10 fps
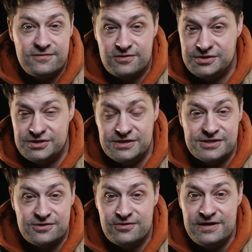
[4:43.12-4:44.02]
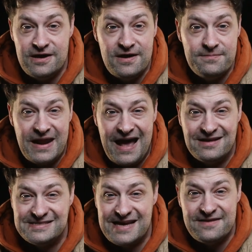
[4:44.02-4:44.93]
of Christians agree on, but
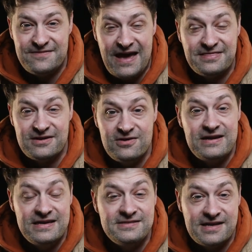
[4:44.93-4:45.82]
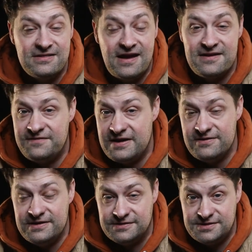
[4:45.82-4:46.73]
outside of that, there is a lot of
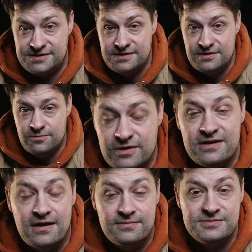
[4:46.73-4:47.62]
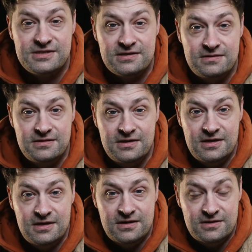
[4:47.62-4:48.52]
variance when it comes to
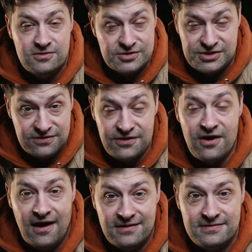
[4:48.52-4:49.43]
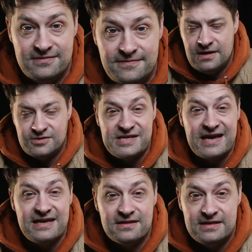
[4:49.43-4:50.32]
Christian thought. Now,
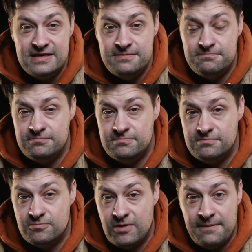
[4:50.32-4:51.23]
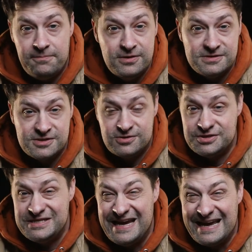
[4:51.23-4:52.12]
secondly, Rhett puts
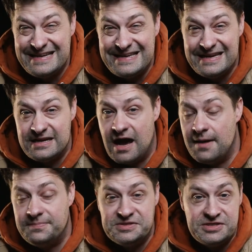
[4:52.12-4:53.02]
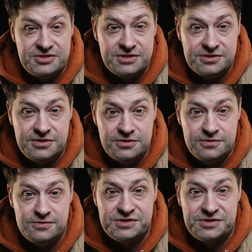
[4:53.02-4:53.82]
Christianity in opposition to